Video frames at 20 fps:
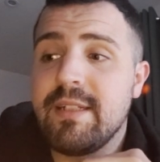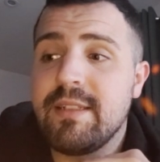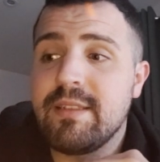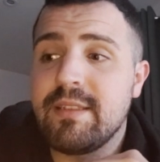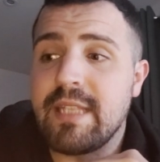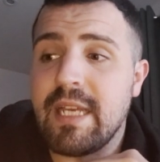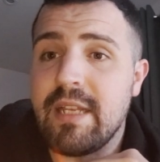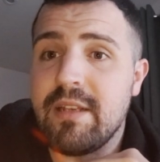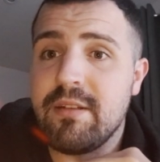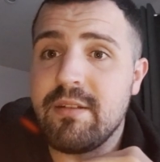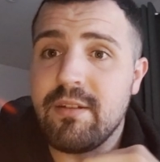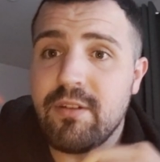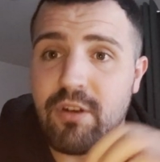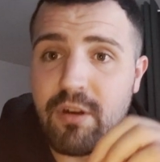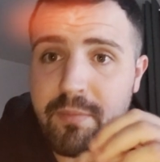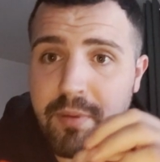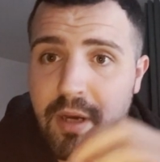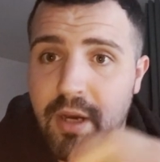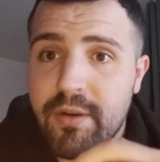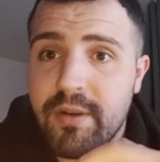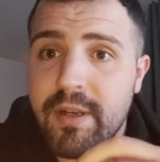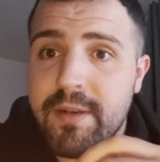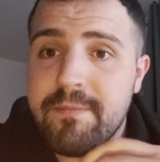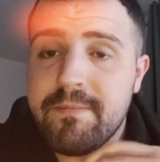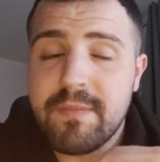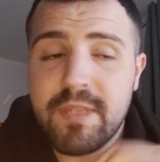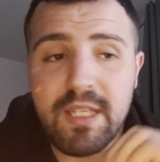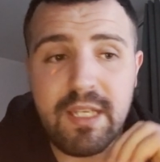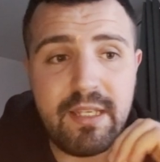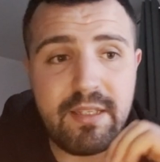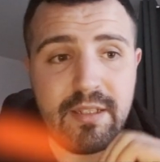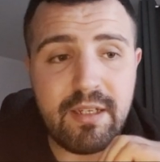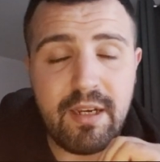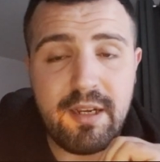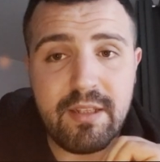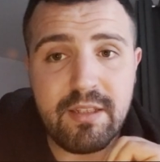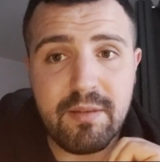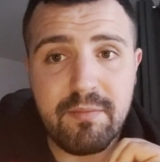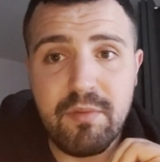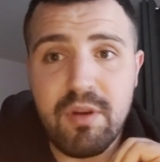then your opponent is
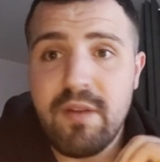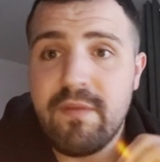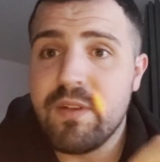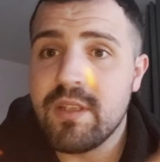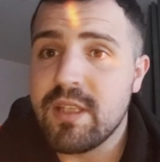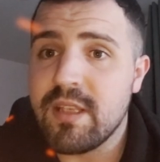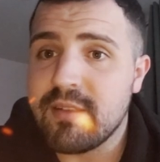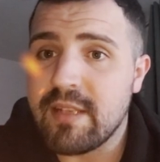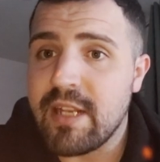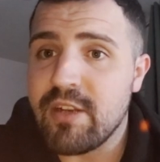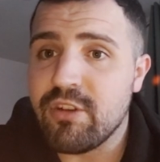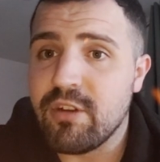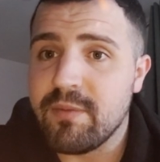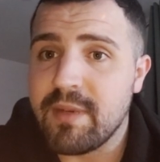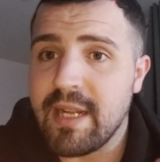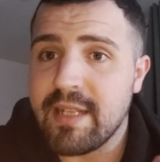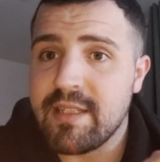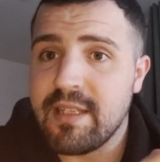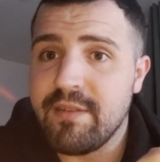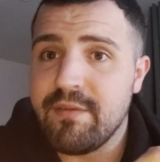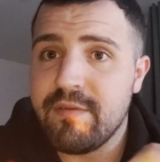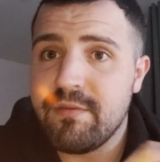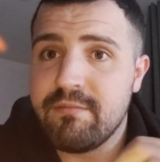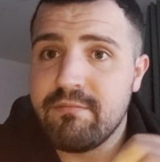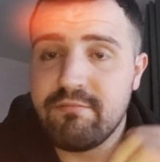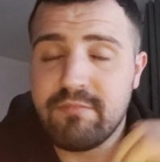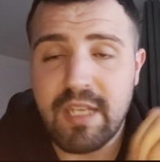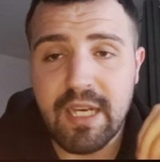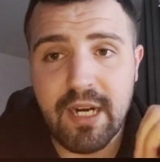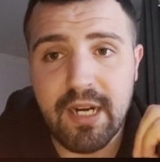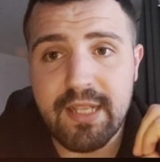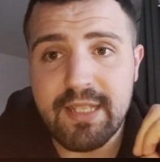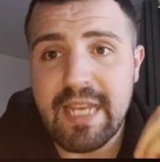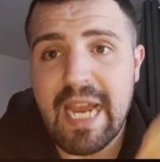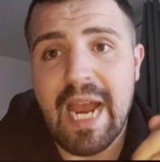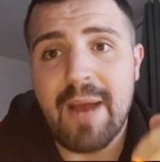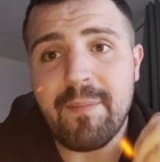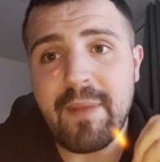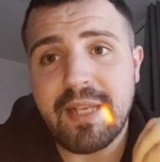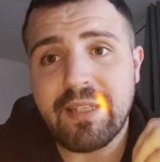going to move into the center objective, they're going to
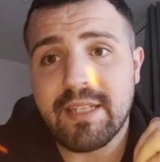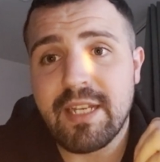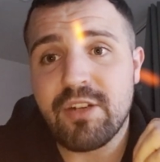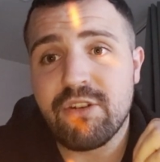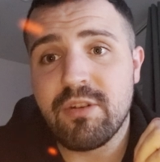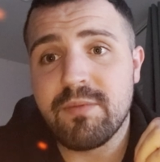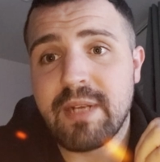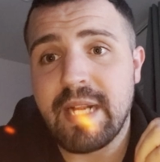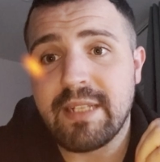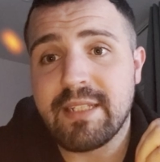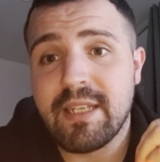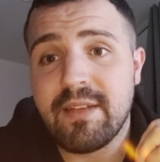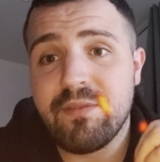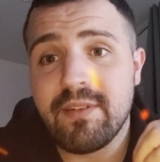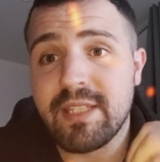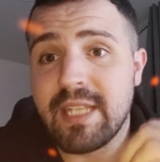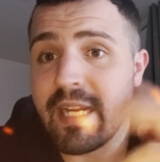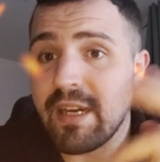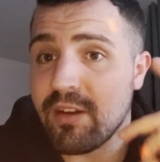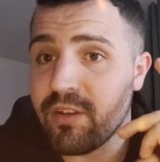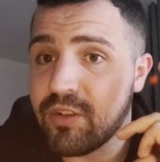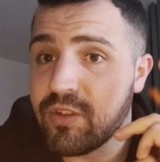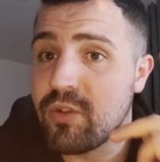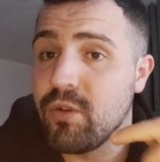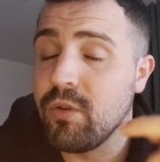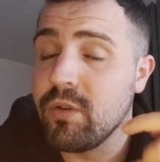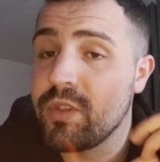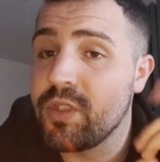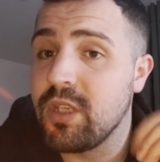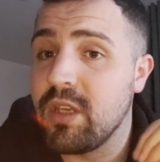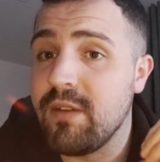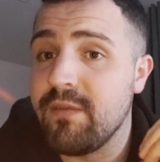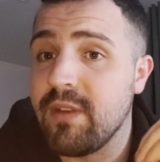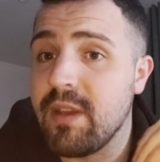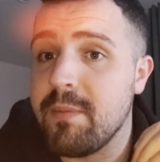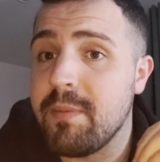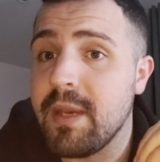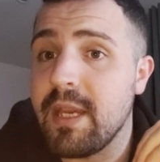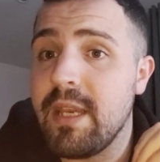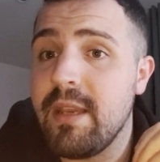tap that center objective, and they're going to score 2
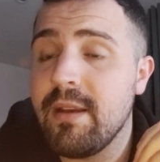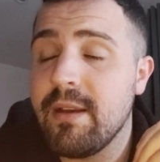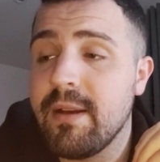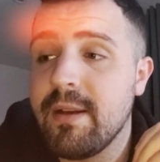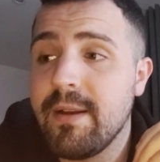VP.